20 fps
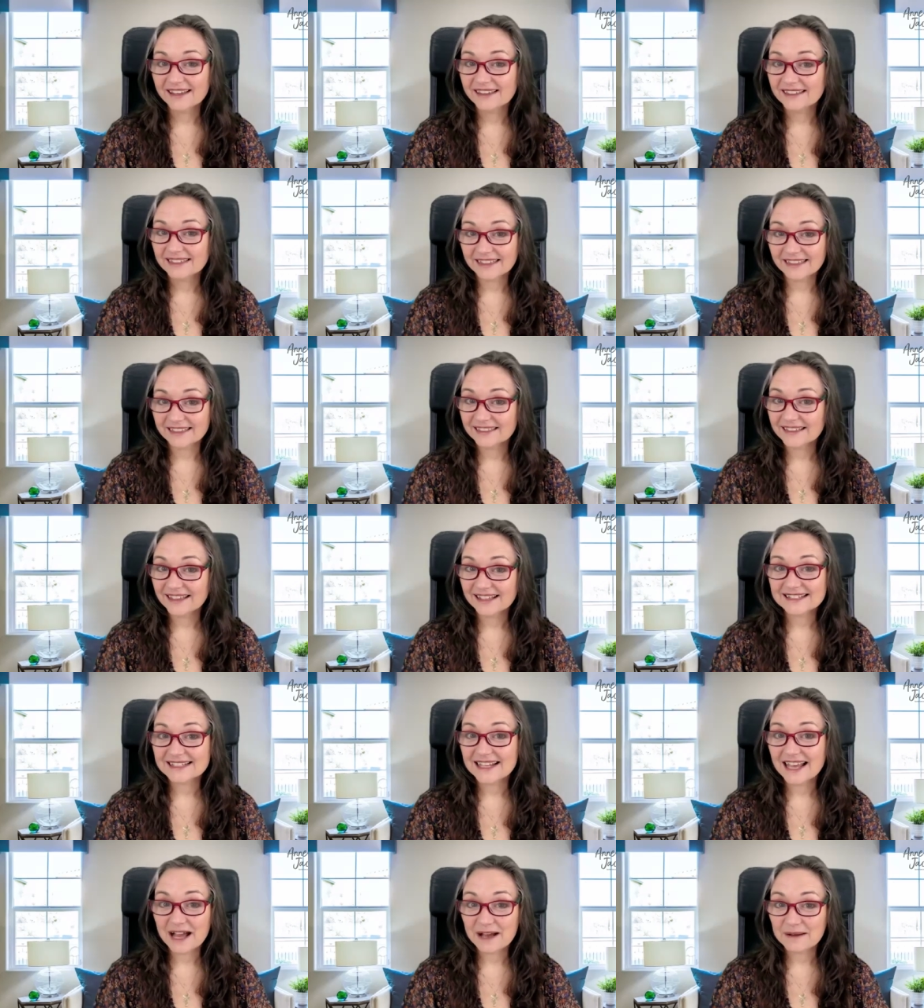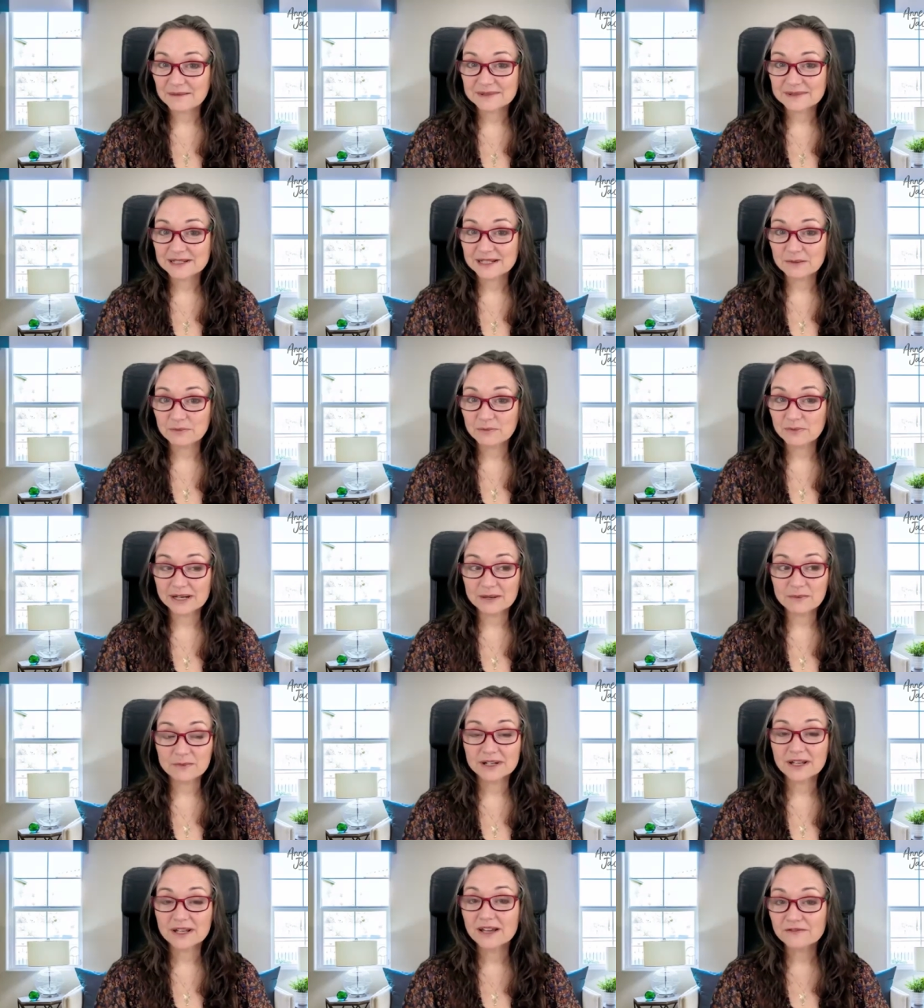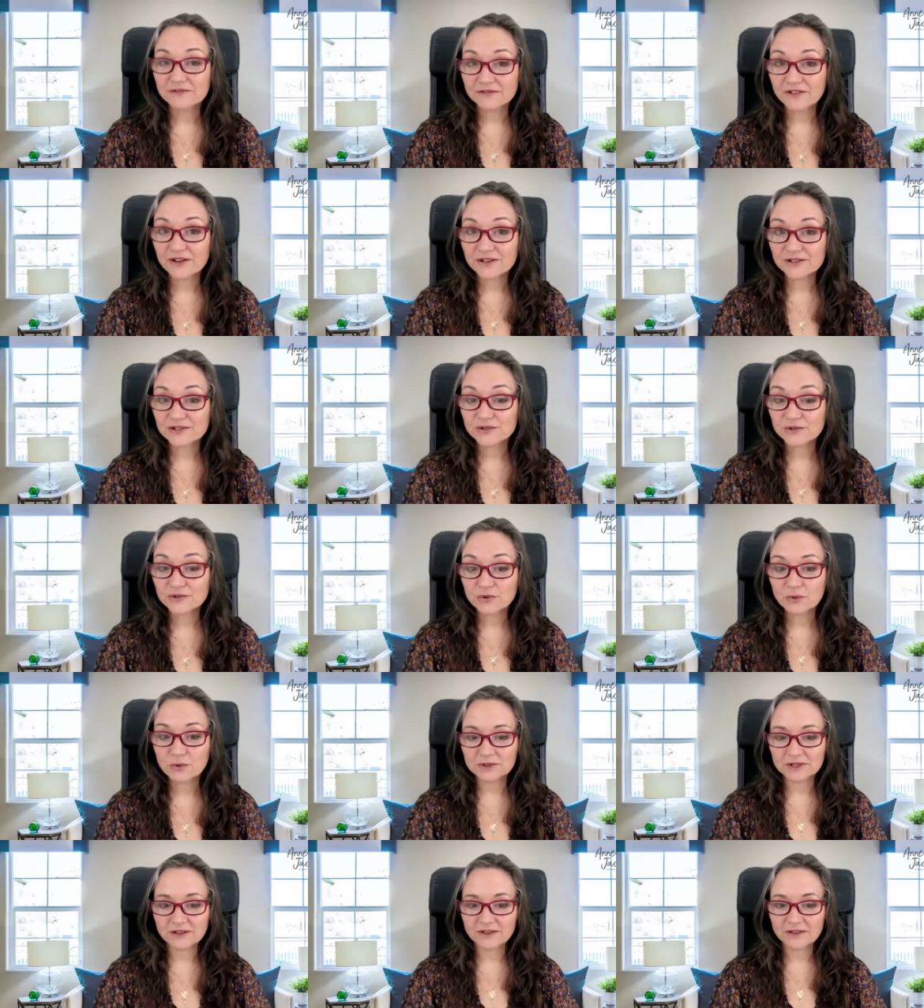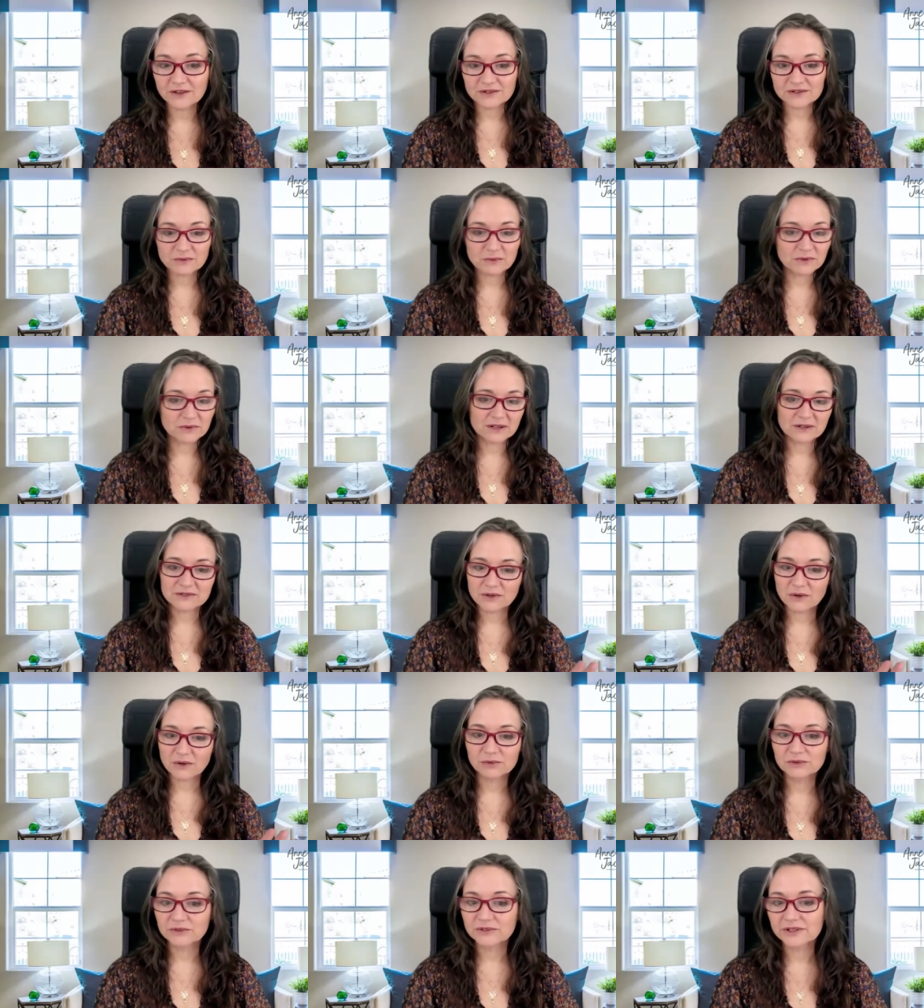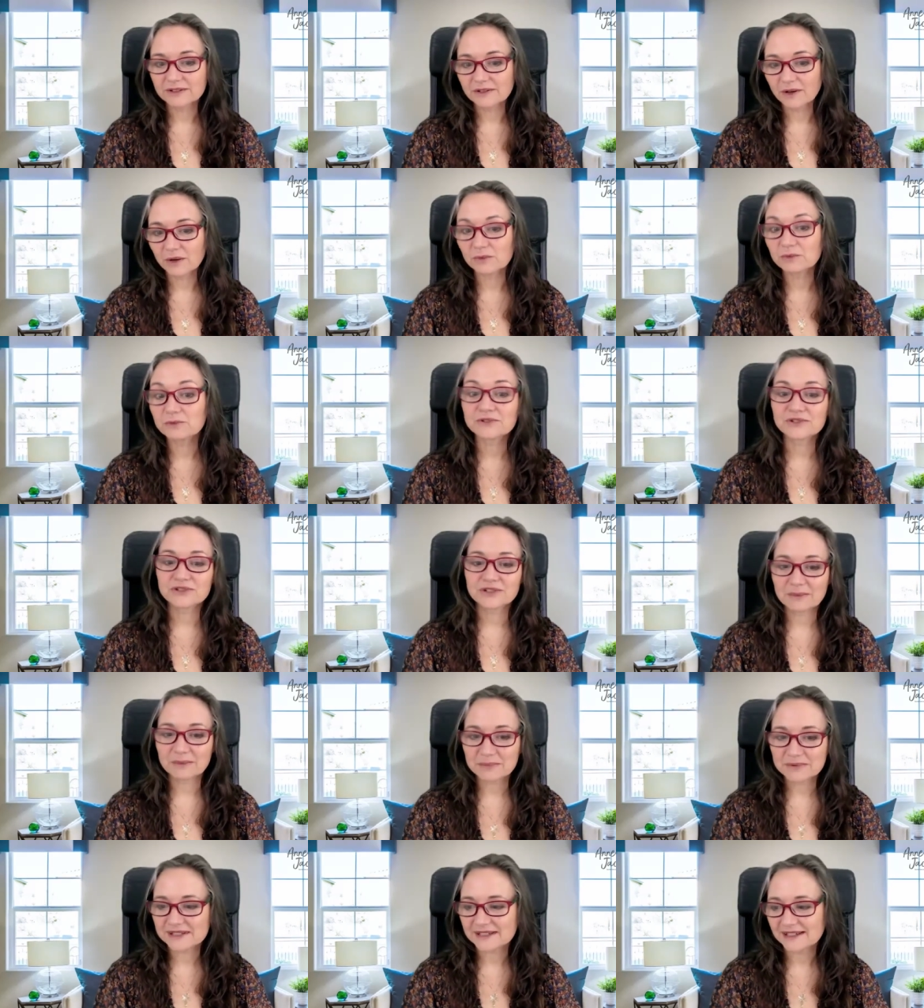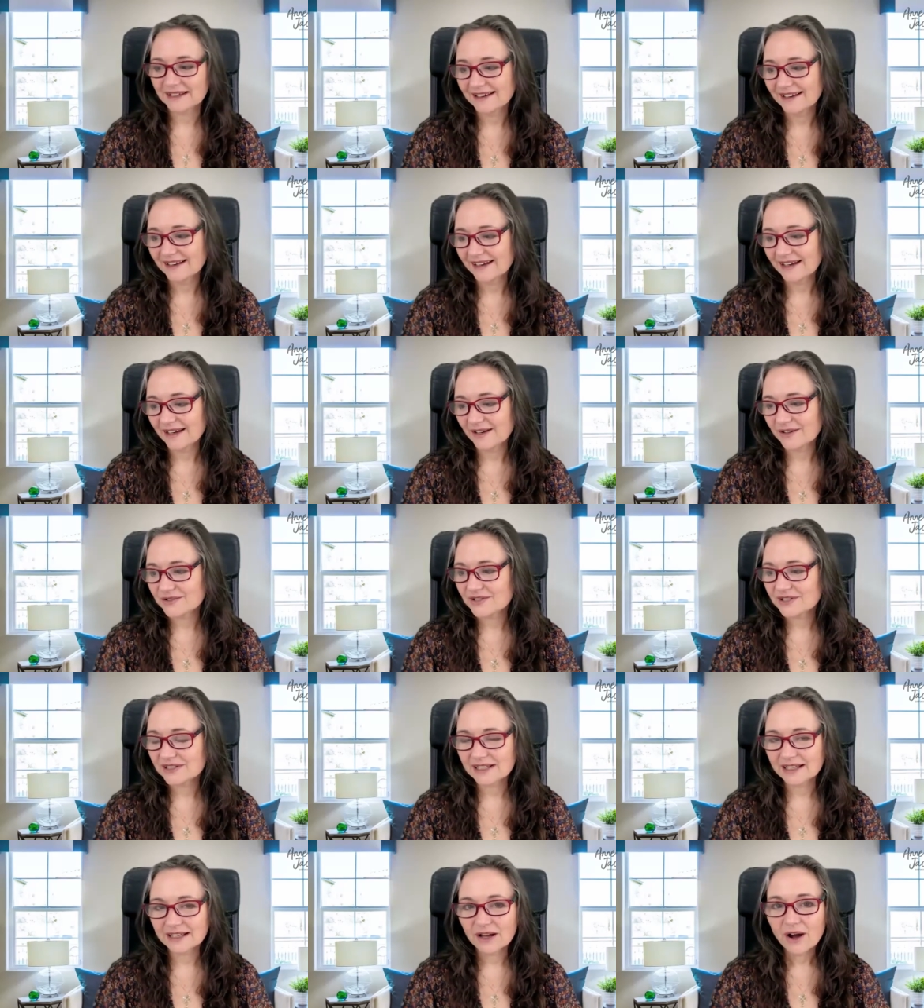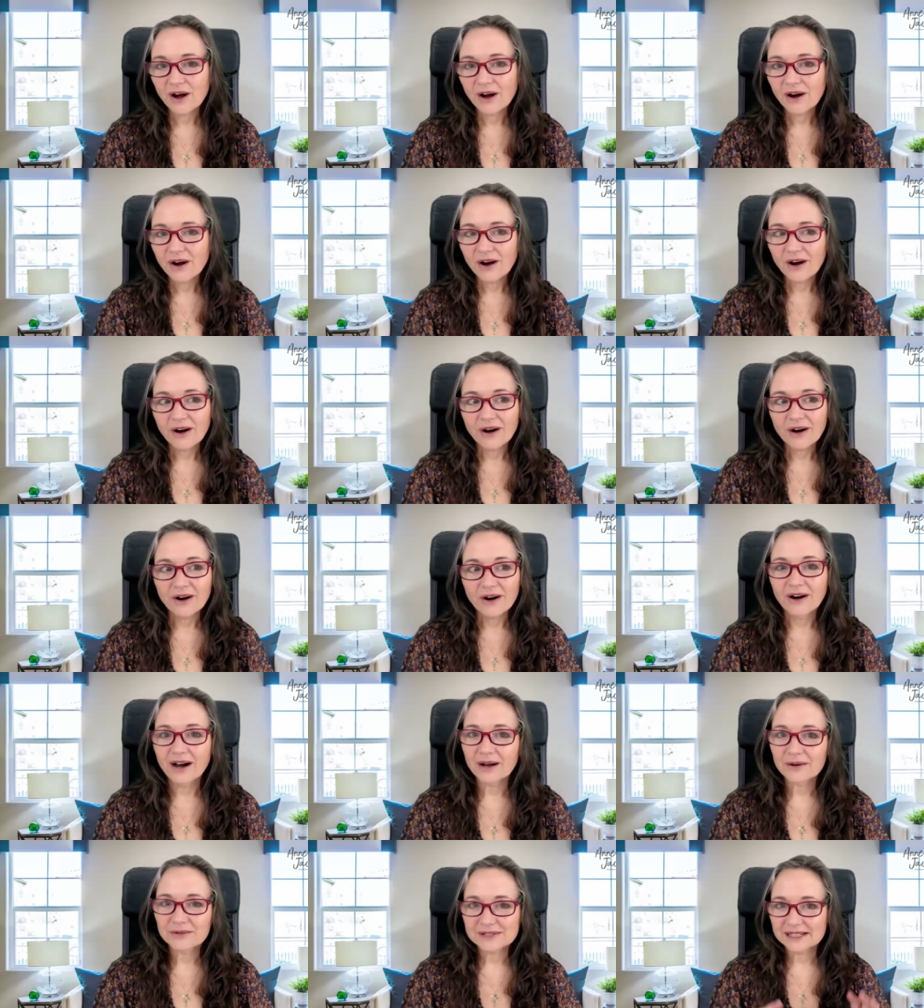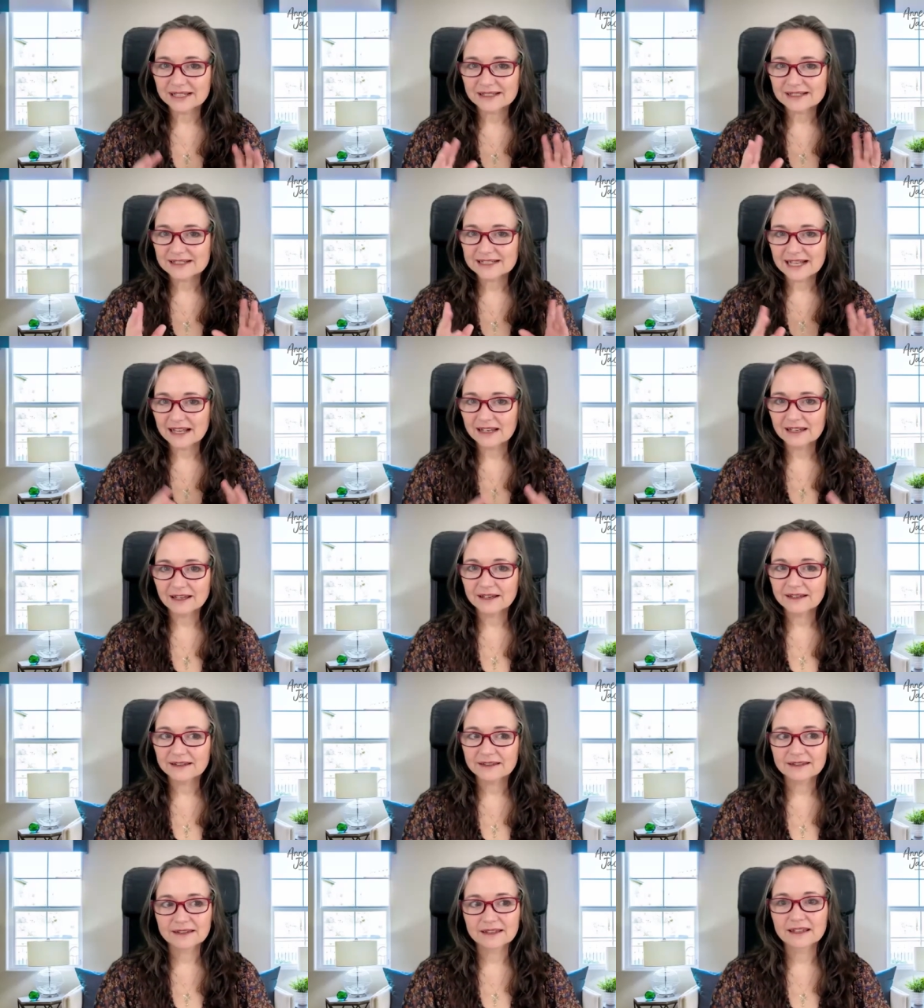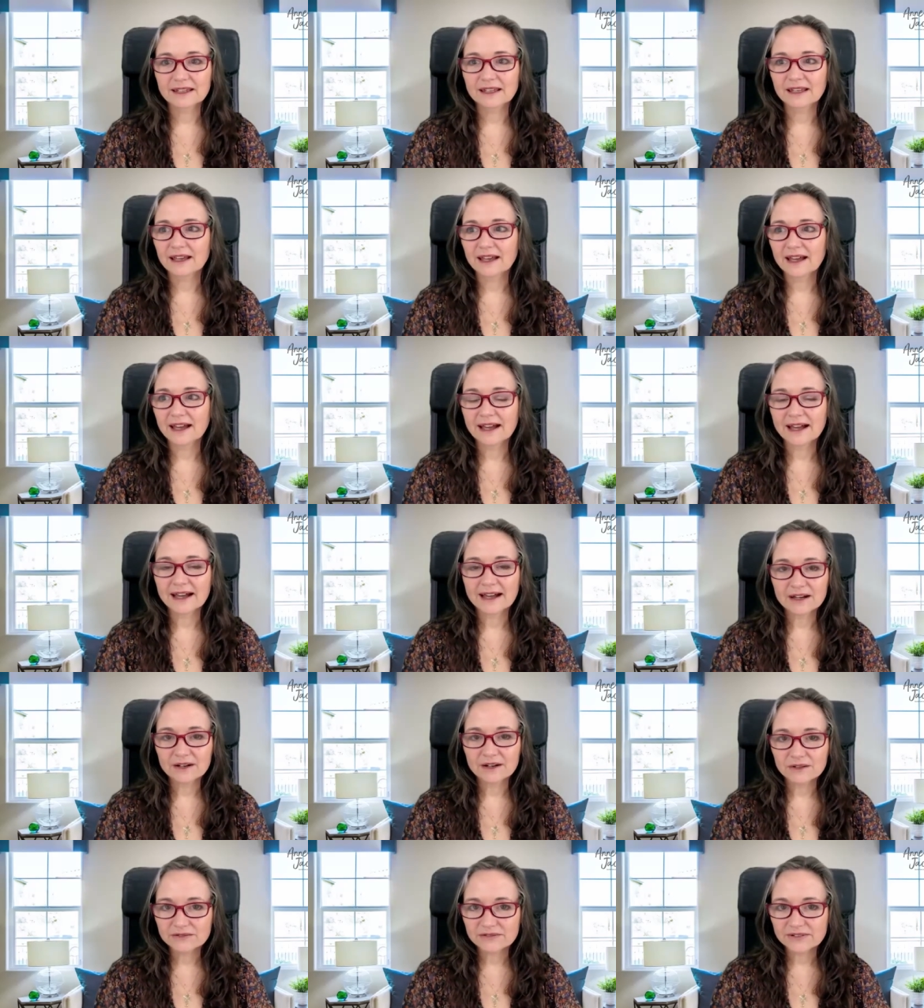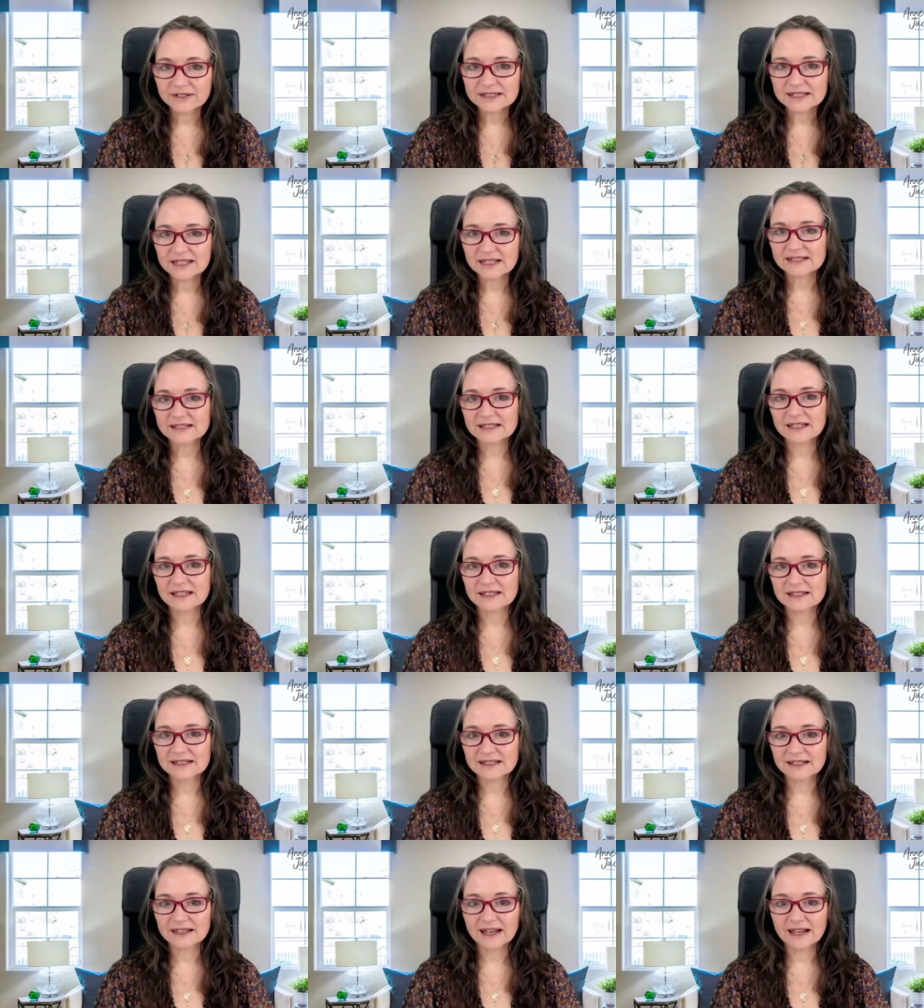think that's absolutely brilliant. When I first saw one of those on one of those old ships, it was just like, oh, I was like set alight thinking, how fantastic is that?